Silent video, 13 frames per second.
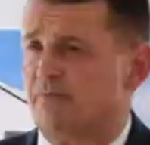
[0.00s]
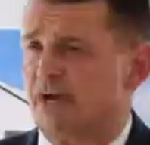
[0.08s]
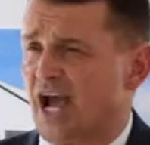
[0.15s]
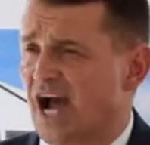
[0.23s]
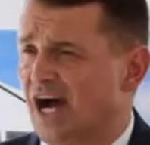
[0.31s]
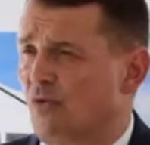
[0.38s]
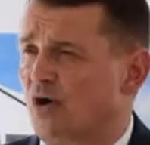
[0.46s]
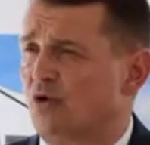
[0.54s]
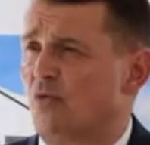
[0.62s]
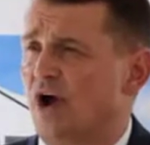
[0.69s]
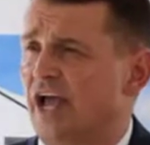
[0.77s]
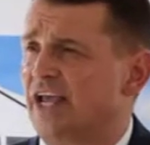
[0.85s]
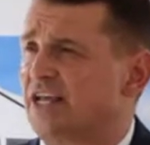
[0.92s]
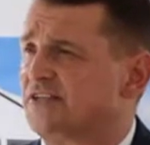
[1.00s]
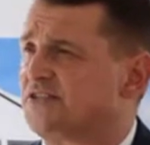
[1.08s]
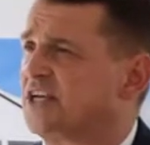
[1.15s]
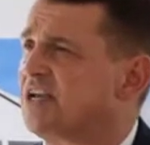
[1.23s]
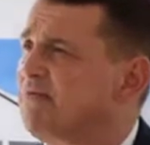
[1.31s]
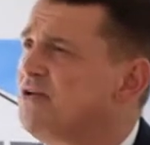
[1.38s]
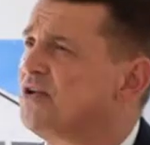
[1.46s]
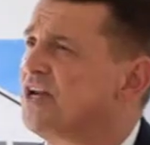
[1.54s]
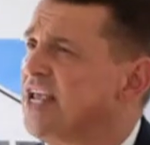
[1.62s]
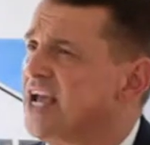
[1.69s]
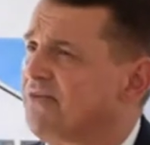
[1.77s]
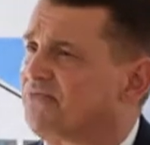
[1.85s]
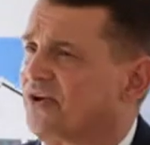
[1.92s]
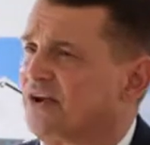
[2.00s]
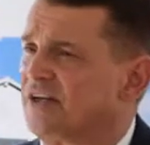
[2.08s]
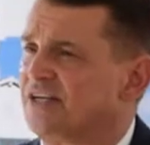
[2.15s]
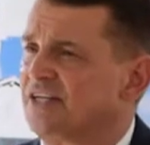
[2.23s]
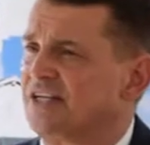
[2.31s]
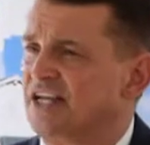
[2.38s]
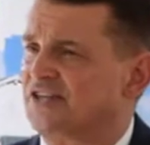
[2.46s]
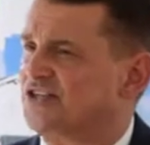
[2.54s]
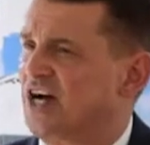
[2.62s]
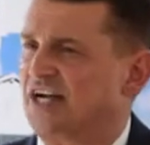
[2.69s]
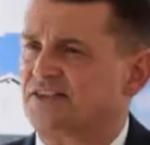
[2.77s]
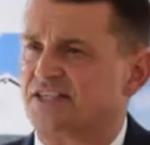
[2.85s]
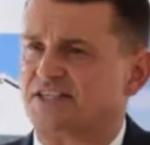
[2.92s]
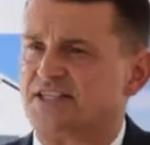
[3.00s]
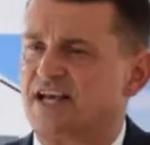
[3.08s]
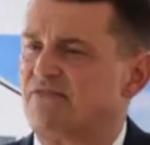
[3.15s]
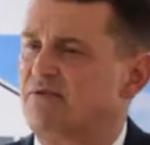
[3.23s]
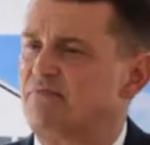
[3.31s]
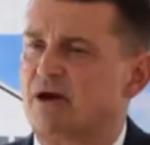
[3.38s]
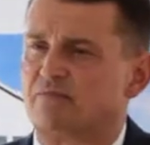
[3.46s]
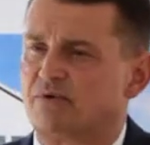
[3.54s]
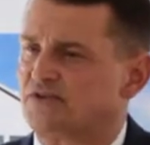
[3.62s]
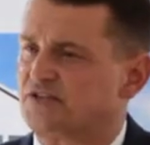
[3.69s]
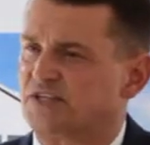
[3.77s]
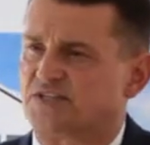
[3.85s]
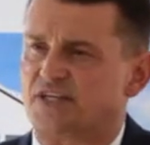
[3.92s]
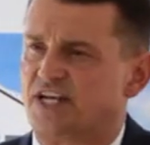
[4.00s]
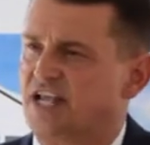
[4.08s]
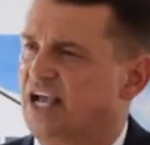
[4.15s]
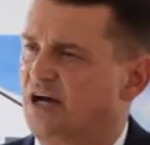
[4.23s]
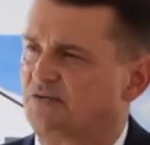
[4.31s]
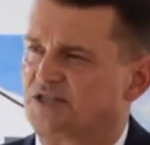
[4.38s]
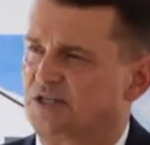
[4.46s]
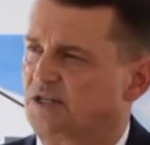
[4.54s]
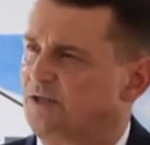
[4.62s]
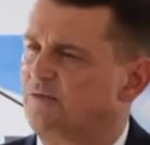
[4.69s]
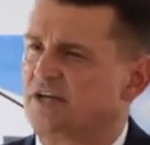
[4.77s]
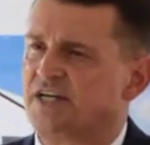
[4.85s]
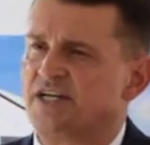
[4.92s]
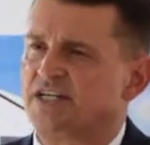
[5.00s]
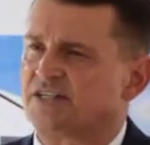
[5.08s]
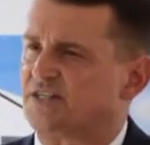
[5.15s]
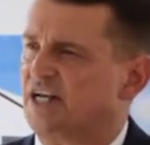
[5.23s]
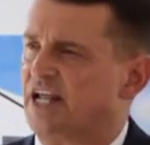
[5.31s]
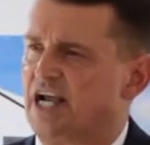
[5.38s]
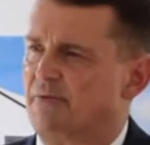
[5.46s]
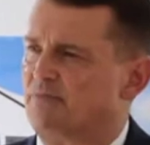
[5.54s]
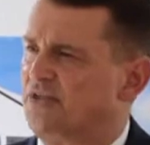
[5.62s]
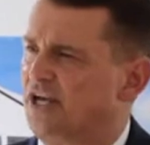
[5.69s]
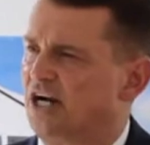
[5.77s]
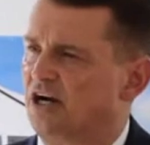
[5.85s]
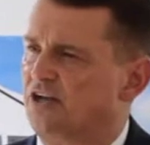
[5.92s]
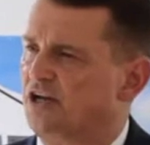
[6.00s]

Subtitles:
But our way is a community effort. It's not the 7 members of City Council sitting up there.